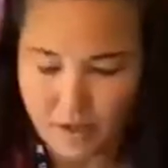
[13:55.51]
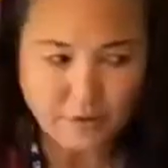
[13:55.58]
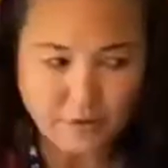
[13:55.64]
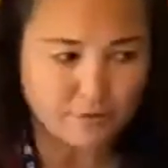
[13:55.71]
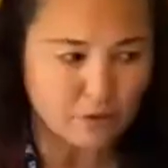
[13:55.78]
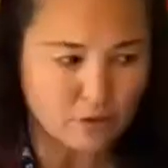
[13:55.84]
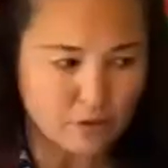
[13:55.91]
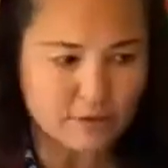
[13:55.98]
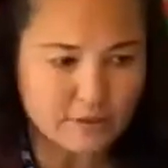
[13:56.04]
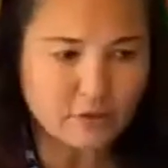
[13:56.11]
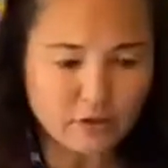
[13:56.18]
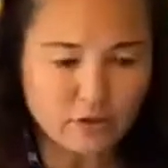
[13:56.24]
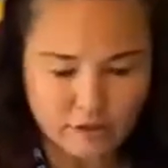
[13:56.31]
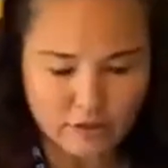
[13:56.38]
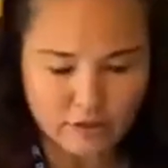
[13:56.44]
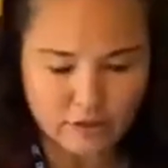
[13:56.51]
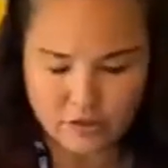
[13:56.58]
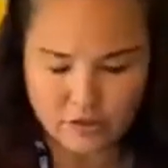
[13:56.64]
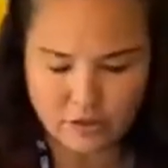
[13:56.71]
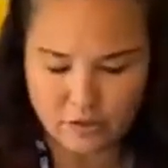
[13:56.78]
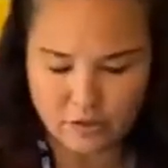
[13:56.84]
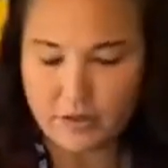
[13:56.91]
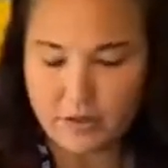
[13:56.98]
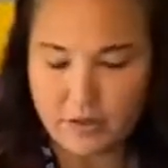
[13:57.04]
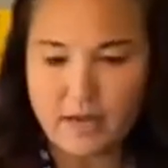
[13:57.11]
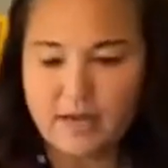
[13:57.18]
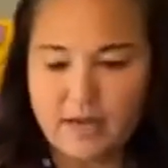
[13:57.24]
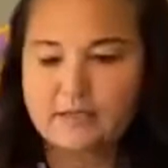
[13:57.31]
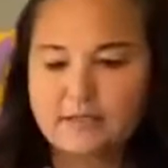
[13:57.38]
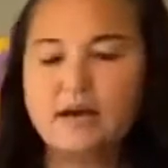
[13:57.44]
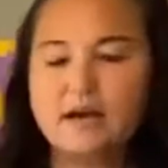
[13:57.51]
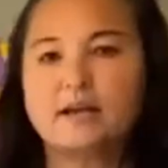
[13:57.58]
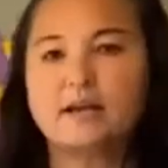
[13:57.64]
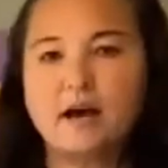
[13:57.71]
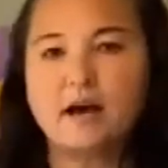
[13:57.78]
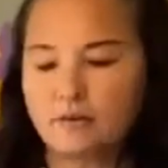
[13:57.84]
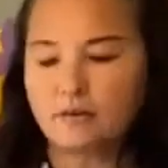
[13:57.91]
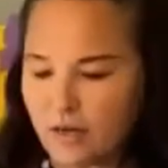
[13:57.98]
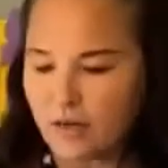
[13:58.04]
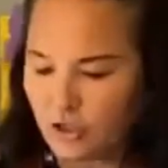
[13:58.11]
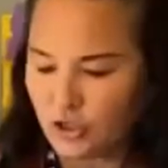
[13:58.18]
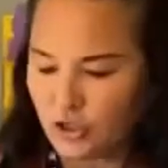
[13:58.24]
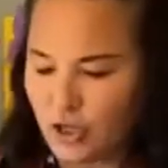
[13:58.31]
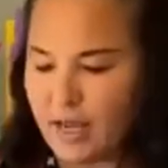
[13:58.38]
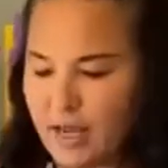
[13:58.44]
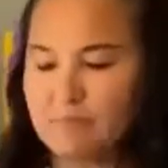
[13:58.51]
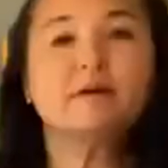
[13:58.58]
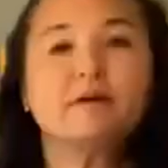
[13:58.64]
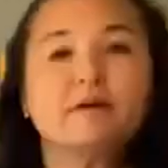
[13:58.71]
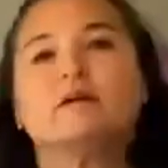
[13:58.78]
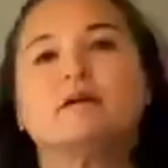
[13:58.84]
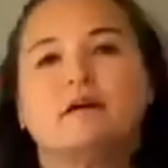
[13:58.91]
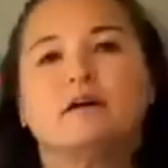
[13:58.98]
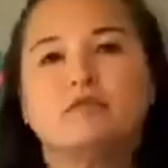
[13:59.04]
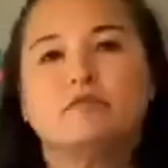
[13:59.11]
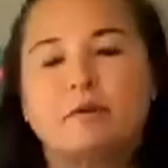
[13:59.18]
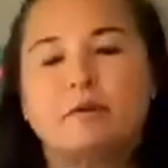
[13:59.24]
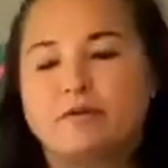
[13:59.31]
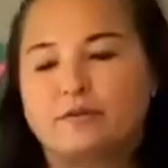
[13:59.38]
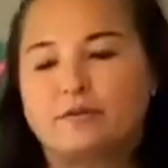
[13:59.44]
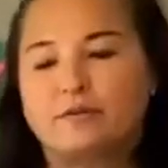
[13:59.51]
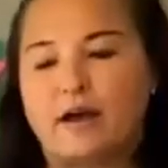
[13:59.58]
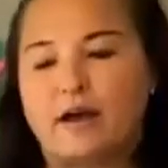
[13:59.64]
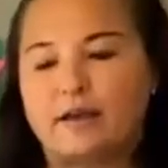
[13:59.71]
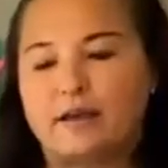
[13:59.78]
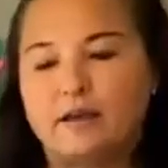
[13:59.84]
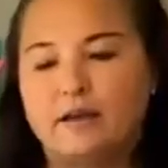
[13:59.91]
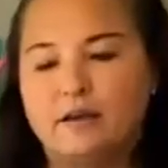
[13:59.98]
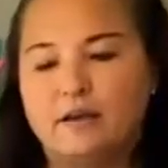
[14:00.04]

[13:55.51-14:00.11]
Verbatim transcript: the first thing you're going to do is cut out a shape of a butterfly.